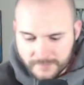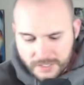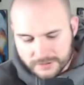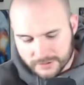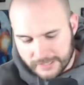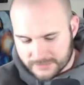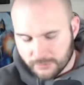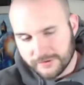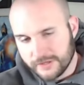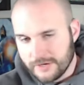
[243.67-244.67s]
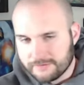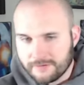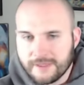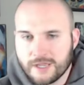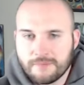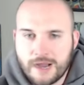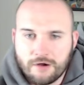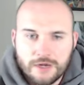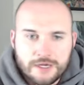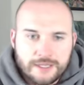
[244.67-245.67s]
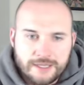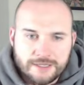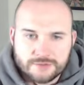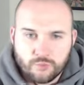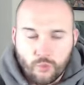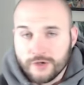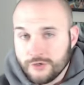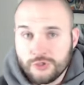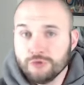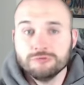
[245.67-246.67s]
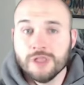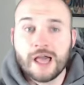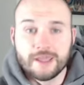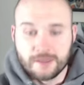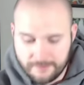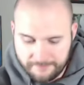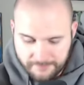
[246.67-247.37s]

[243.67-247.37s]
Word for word: So that's one thing you have to think about is what do you like?